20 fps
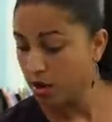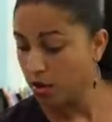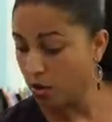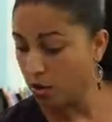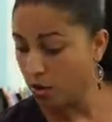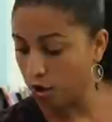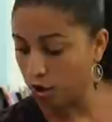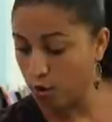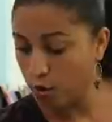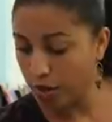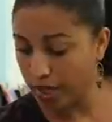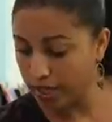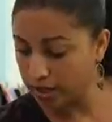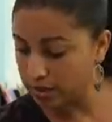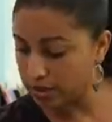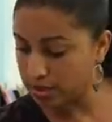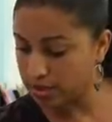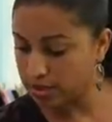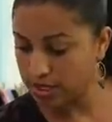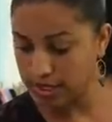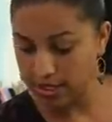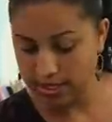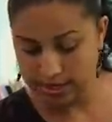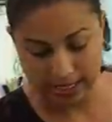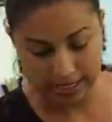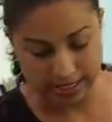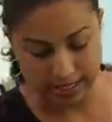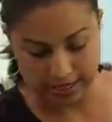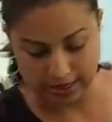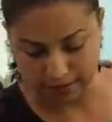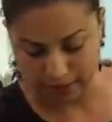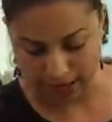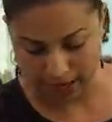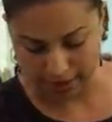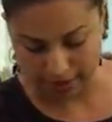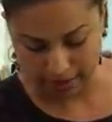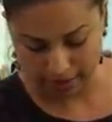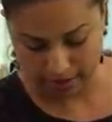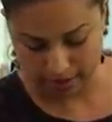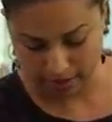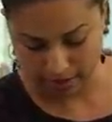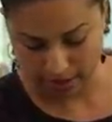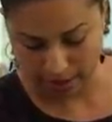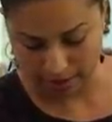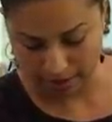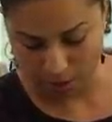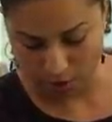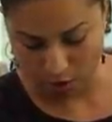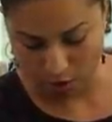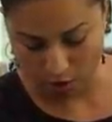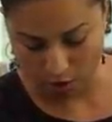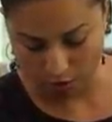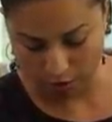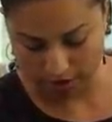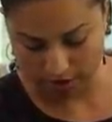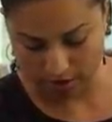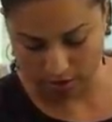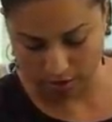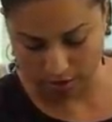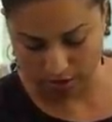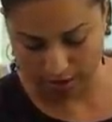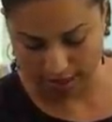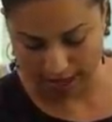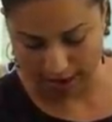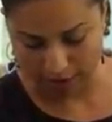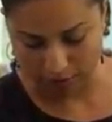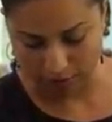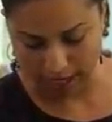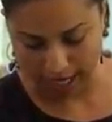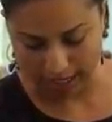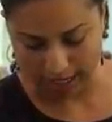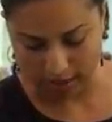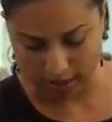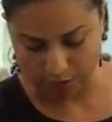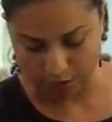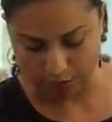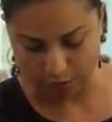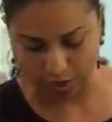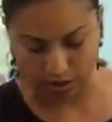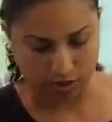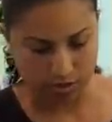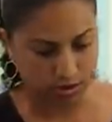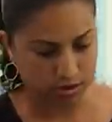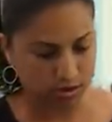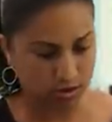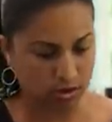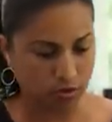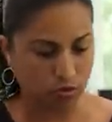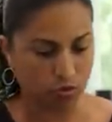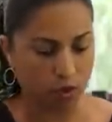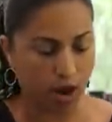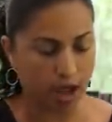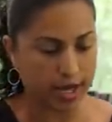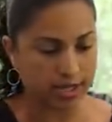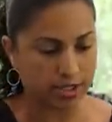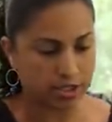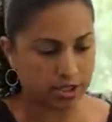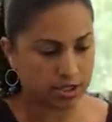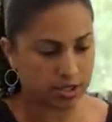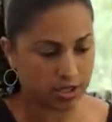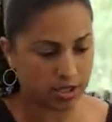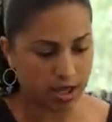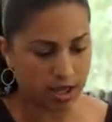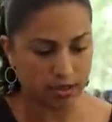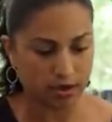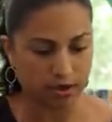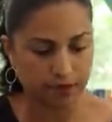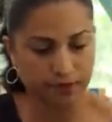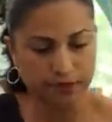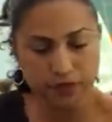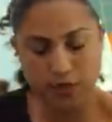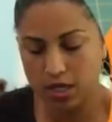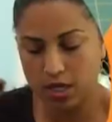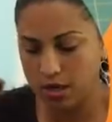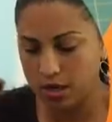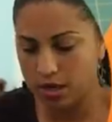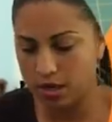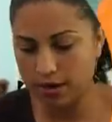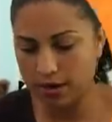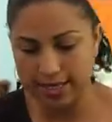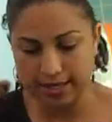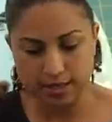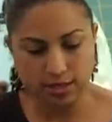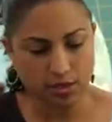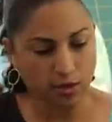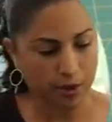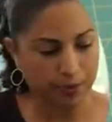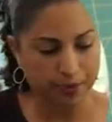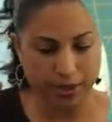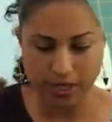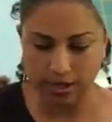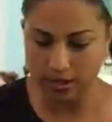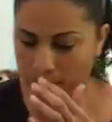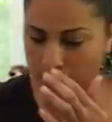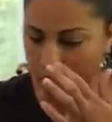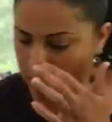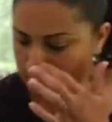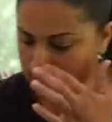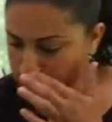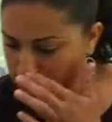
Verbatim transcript: or quilts, it doesn't matter. I'm always doing that when I need to bring, you know, raw edges together. All right, so I pinned across